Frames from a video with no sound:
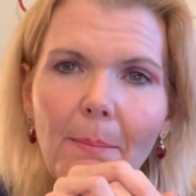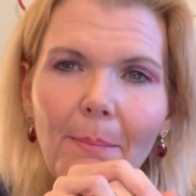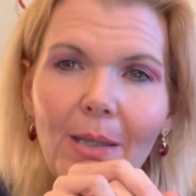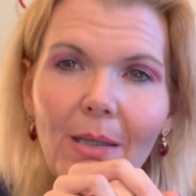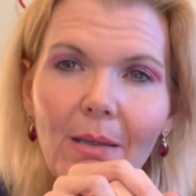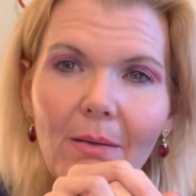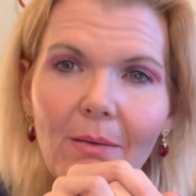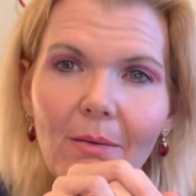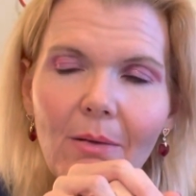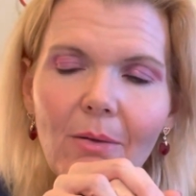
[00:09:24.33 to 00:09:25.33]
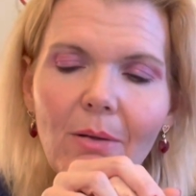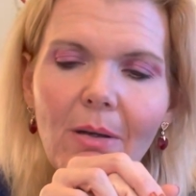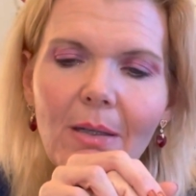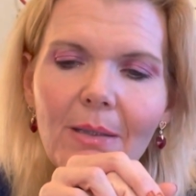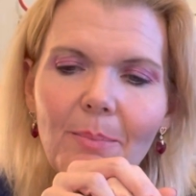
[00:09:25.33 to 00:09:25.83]
B. Oh
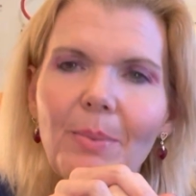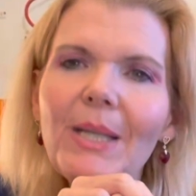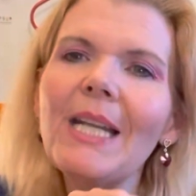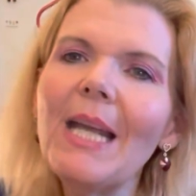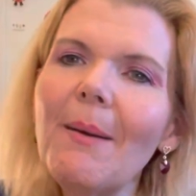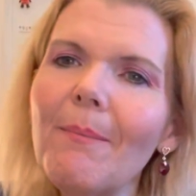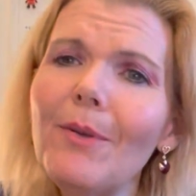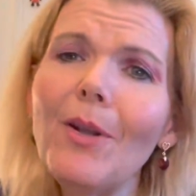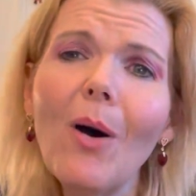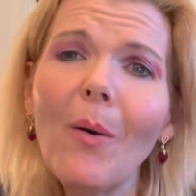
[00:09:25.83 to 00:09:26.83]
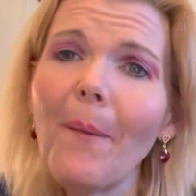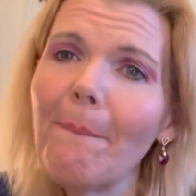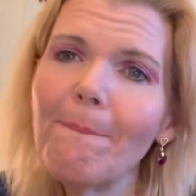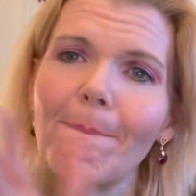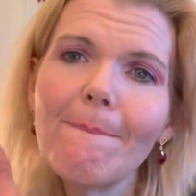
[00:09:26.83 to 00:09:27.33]
God, B and M. No,
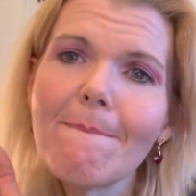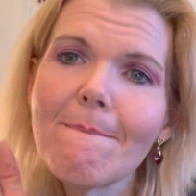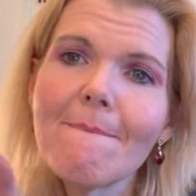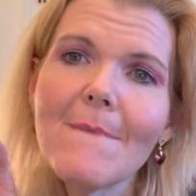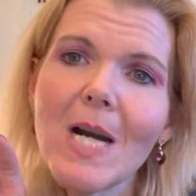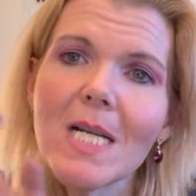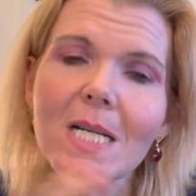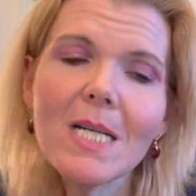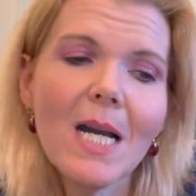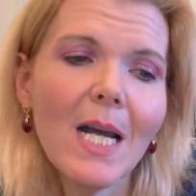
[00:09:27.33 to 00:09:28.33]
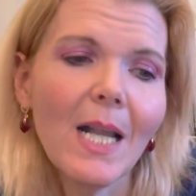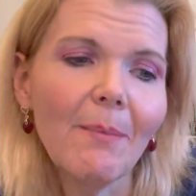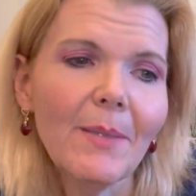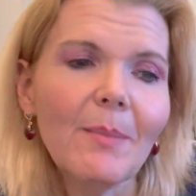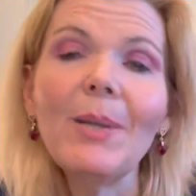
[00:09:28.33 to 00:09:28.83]
God help
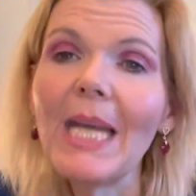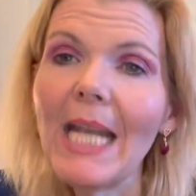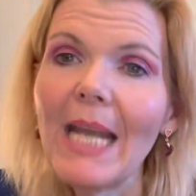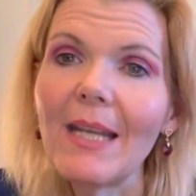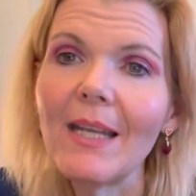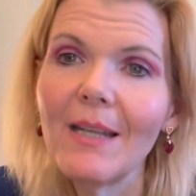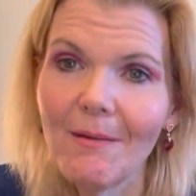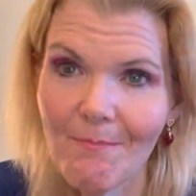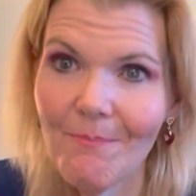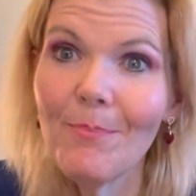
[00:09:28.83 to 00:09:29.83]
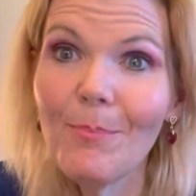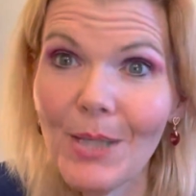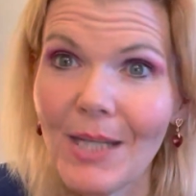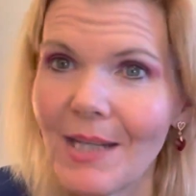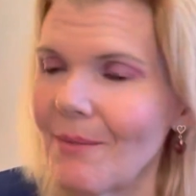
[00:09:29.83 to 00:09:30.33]
me. B and N,
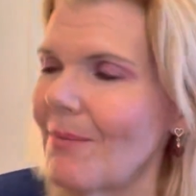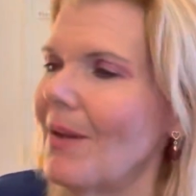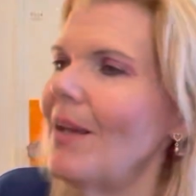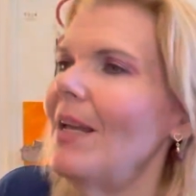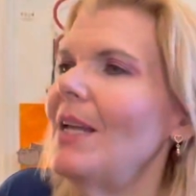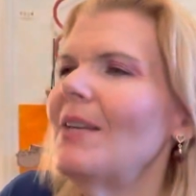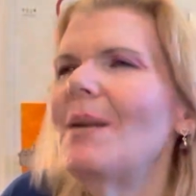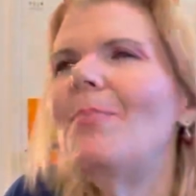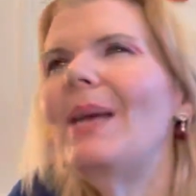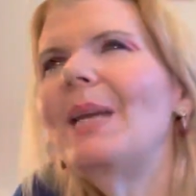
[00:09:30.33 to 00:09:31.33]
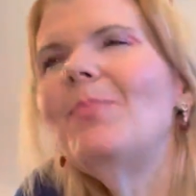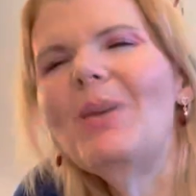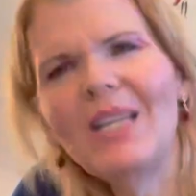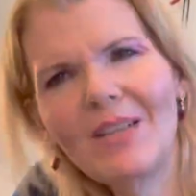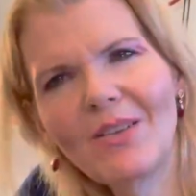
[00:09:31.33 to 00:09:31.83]
B and M. Is that baked
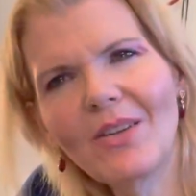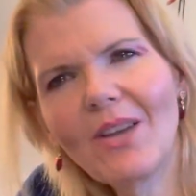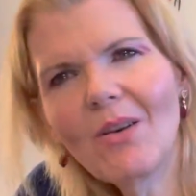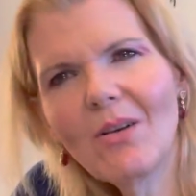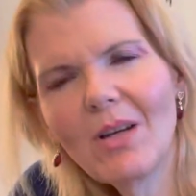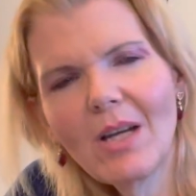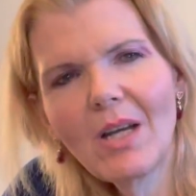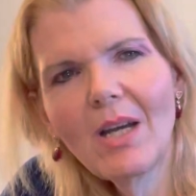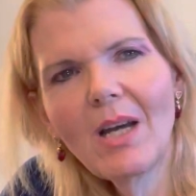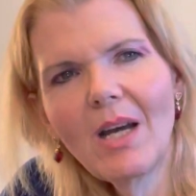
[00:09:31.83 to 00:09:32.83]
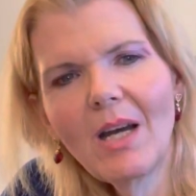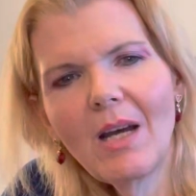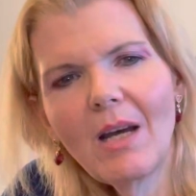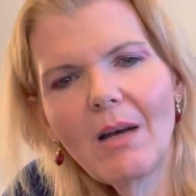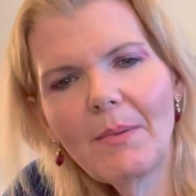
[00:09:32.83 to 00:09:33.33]
beans though?
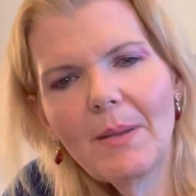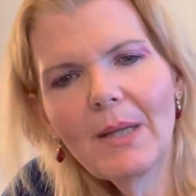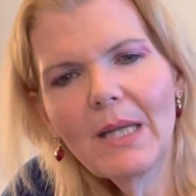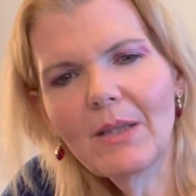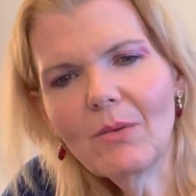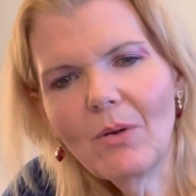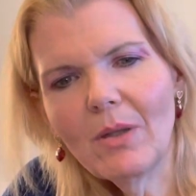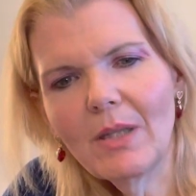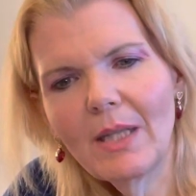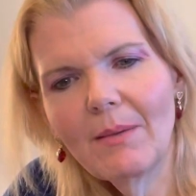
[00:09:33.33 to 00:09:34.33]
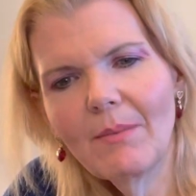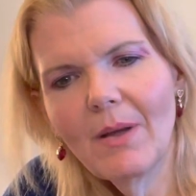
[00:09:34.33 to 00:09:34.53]
I mean, I got the wrong name.